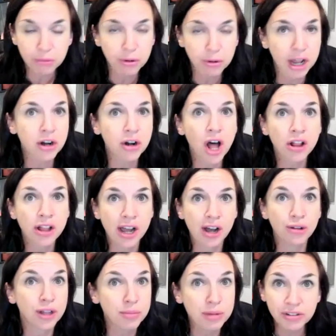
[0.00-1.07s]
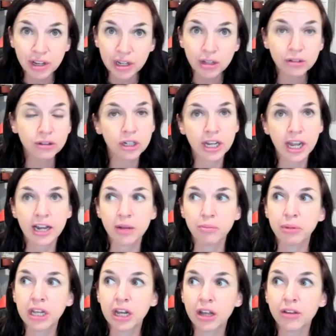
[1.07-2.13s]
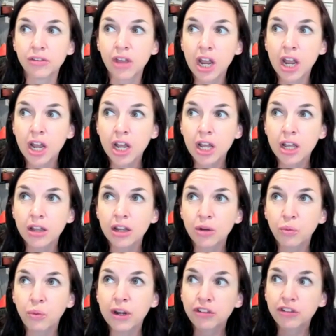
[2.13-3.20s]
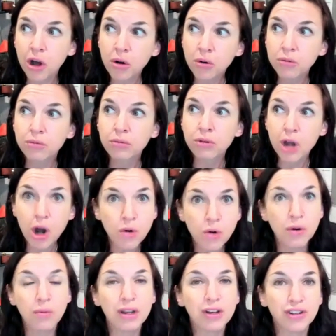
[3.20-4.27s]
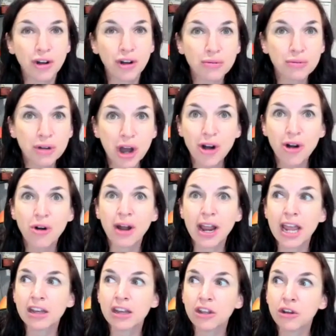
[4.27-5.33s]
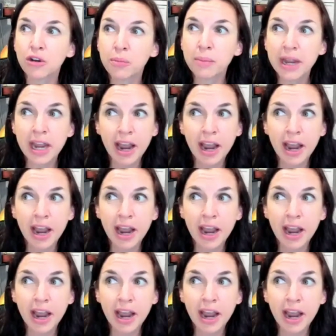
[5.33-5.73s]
write it all out. Let me take a look at it because we don't know what we don't know. And you may